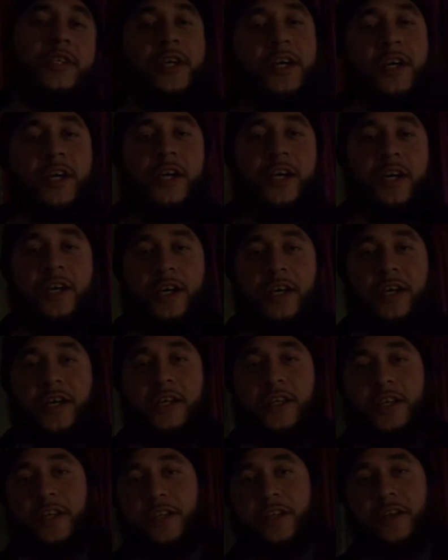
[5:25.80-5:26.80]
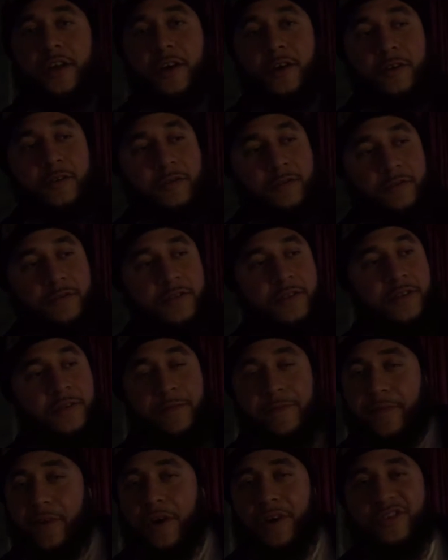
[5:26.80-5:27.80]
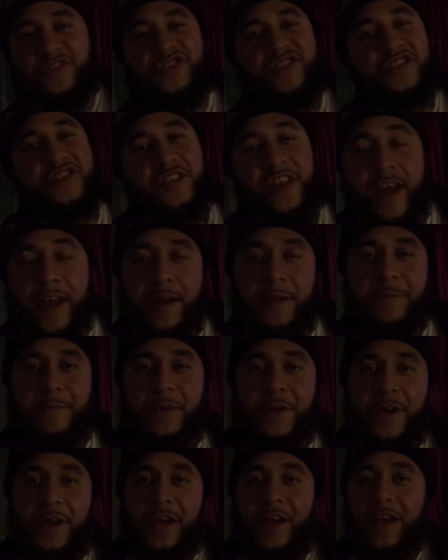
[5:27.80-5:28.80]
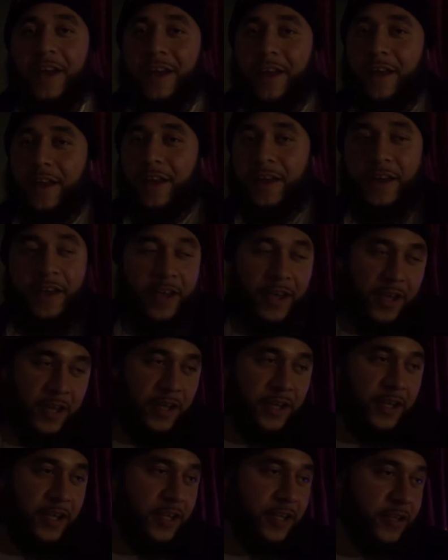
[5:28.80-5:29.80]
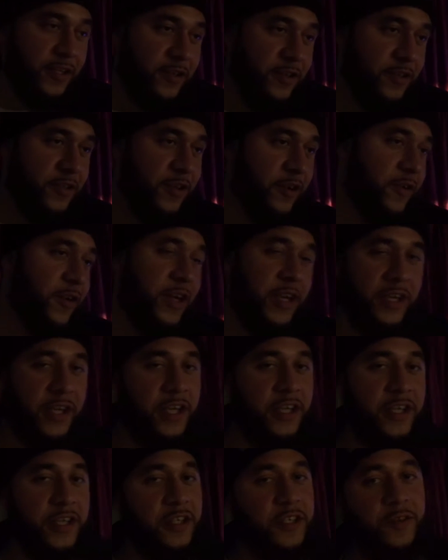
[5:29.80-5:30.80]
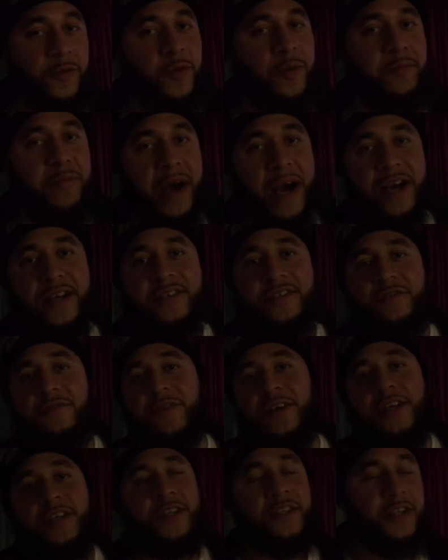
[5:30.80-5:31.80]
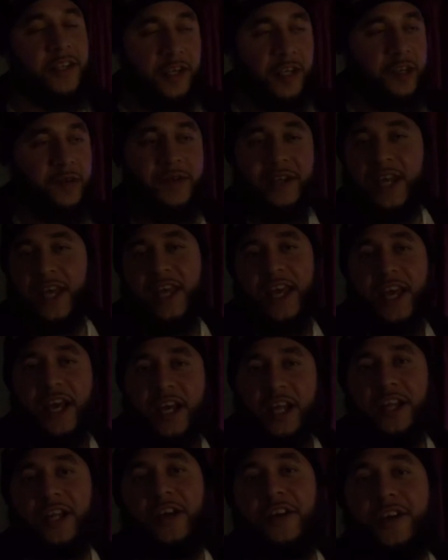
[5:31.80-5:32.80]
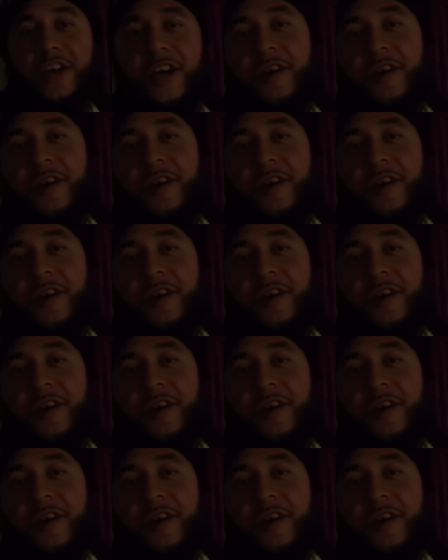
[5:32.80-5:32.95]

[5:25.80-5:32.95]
to uh, uh you know to fall step. And, and, and you know, and, and then do with boxing when when they get cleared